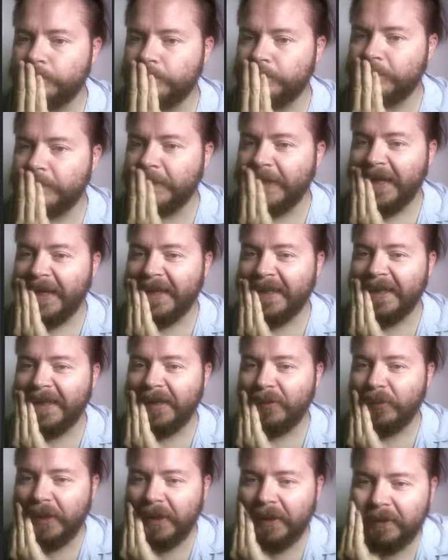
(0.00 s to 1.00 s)
Hey
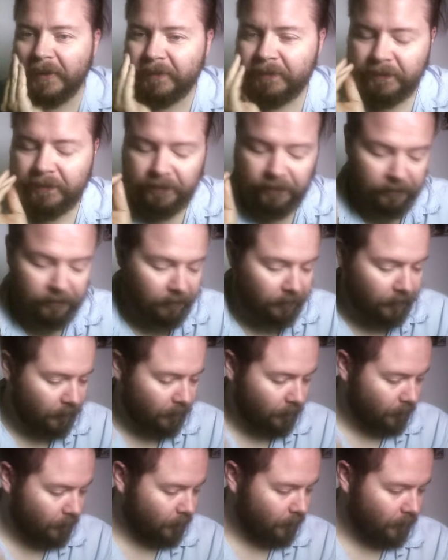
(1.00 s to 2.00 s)
Kiwi,
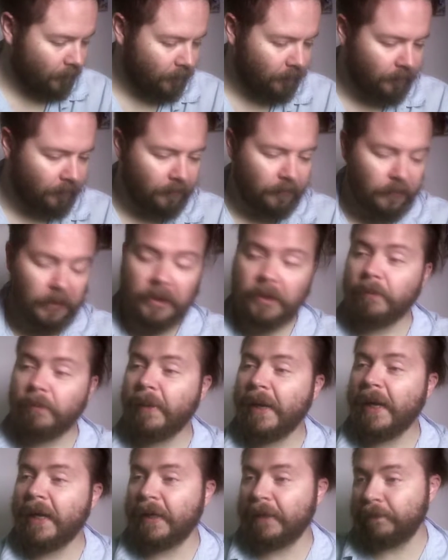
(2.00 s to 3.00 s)
welcome
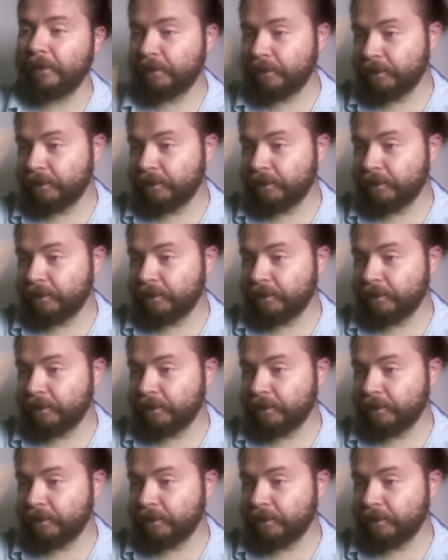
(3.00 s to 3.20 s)
back.